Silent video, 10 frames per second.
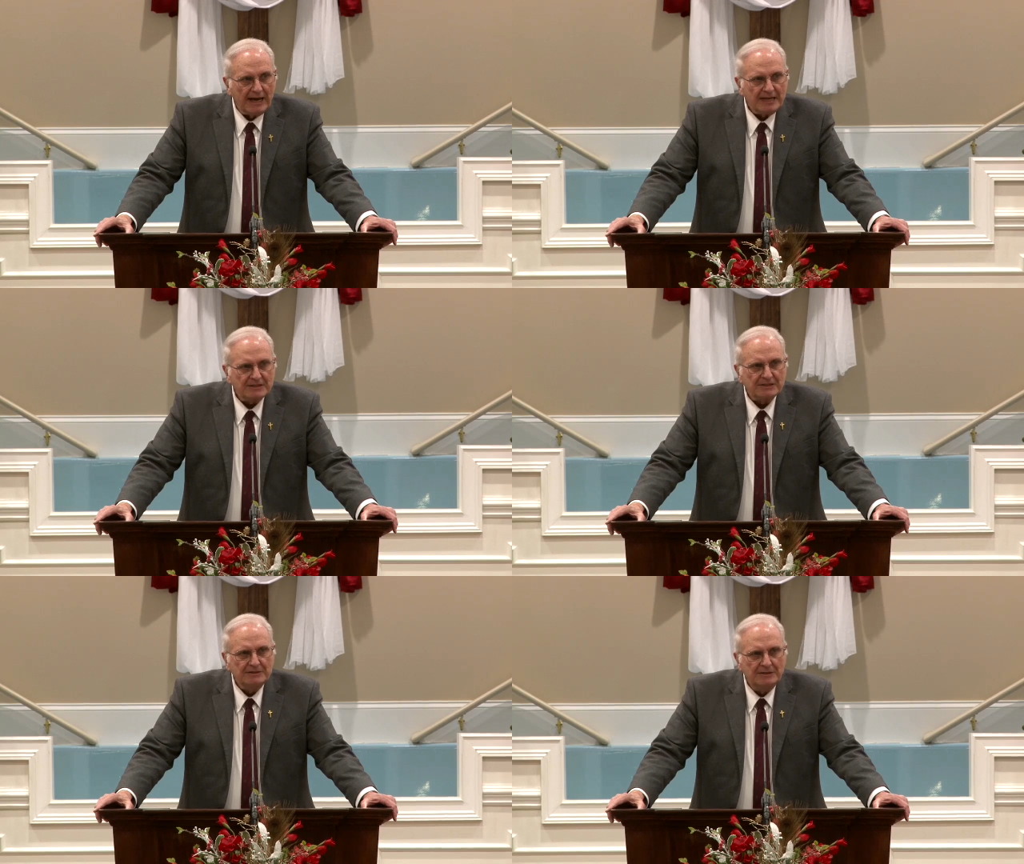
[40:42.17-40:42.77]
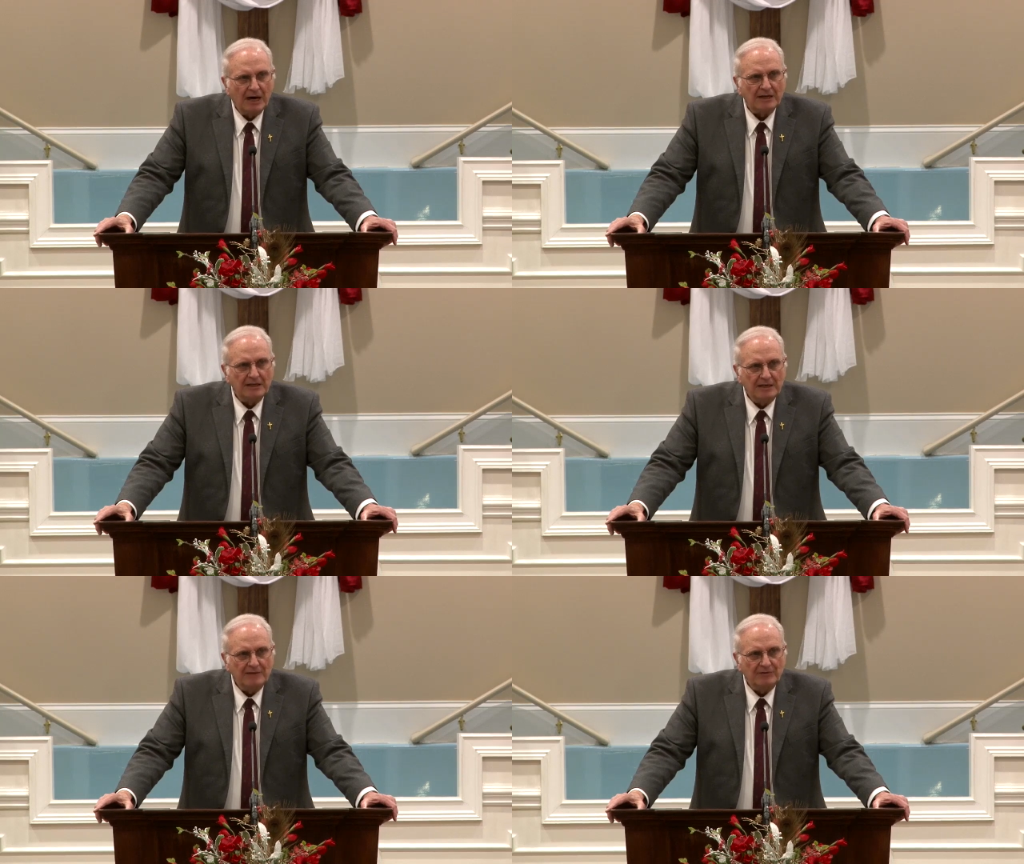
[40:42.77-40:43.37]
Ask God
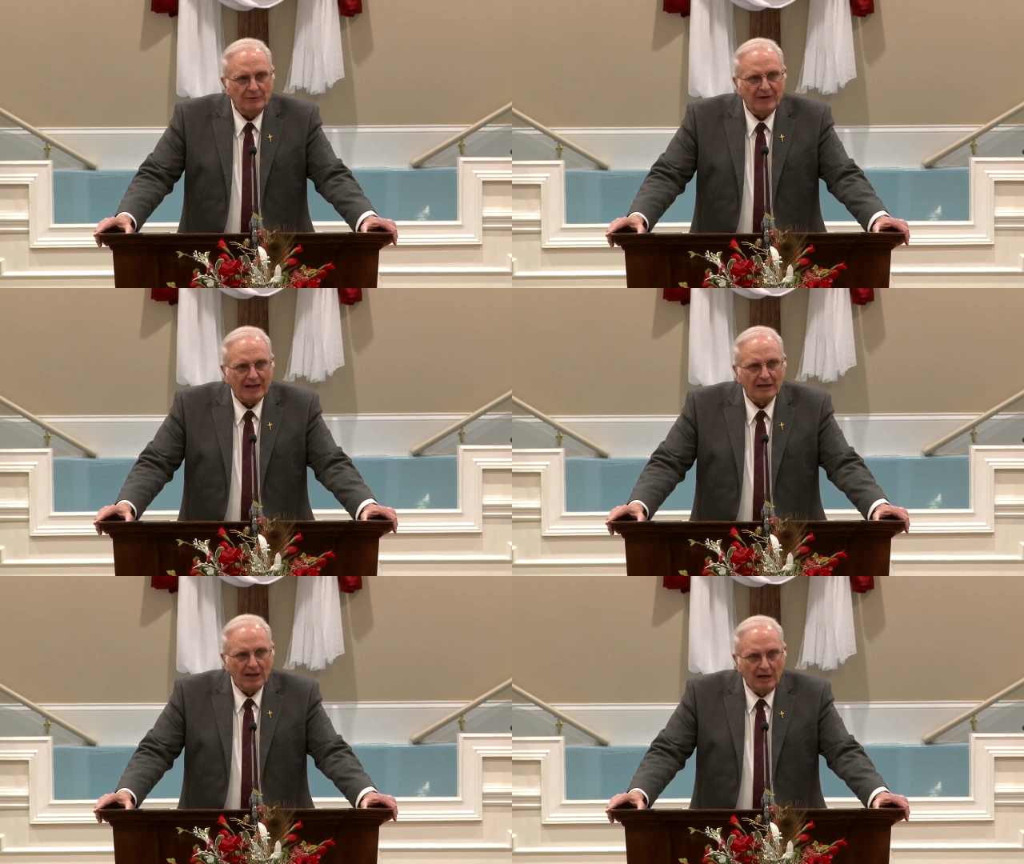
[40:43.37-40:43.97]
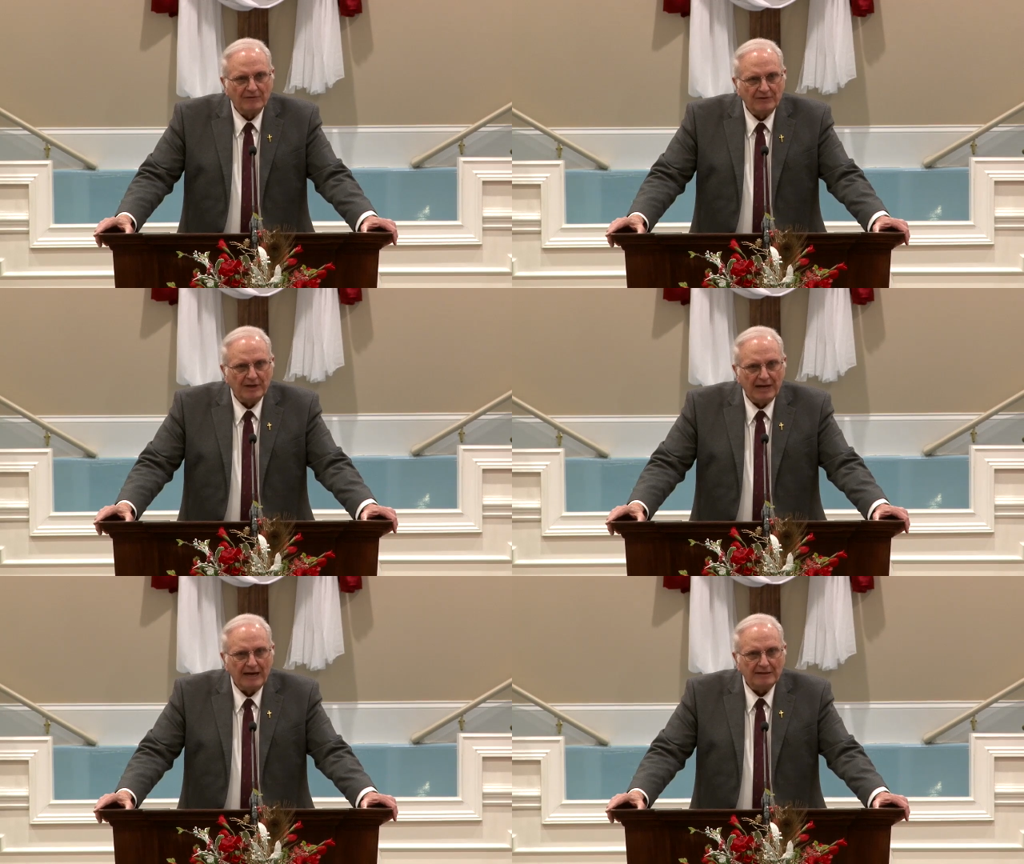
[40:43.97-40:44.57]
to give you that love
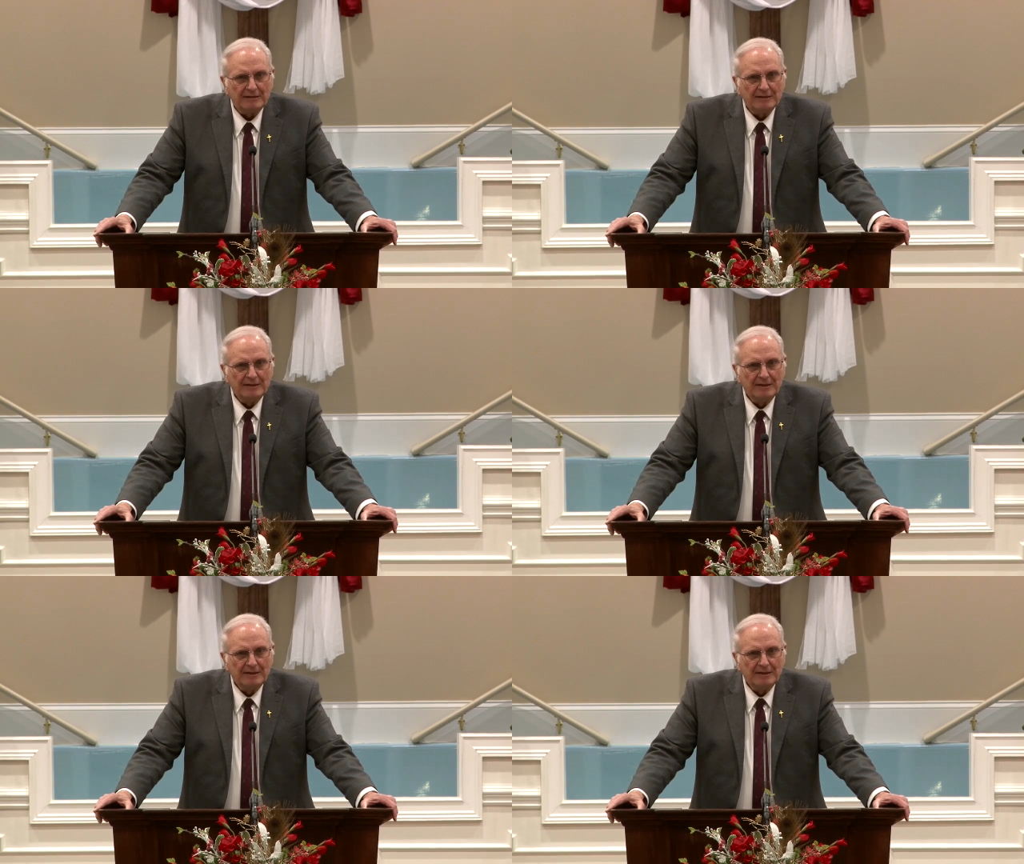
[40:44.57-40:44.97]
tonight.